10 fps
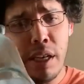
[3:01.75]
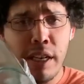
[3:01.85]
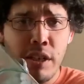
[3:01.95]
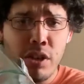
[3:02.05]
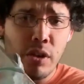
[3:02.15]
it
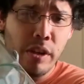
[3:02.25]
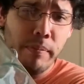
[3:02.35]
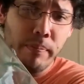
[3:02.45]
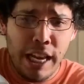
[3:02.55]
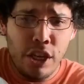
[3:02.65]
and turn
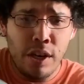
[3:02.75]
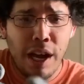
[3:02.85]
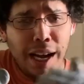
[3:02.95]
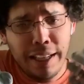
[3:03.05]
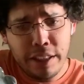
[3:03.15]
it. And
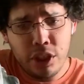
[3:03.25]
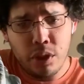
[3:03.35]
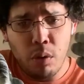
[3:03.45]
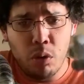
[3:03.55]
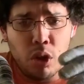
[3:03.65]
I like to
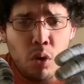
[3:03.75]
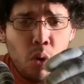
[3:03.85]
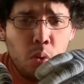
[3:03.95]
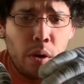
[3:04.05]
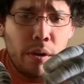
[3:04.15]
start with the
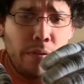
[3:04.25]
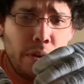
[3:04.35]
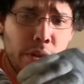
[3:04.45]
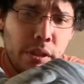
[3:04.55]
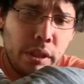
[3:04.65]
cold water
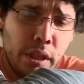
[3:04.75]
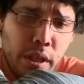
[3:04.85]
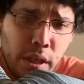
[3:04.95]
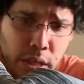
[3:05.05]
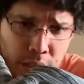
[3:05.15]
first.
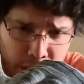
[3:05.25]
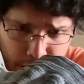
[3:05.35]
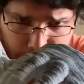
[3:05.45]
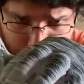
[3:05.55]
I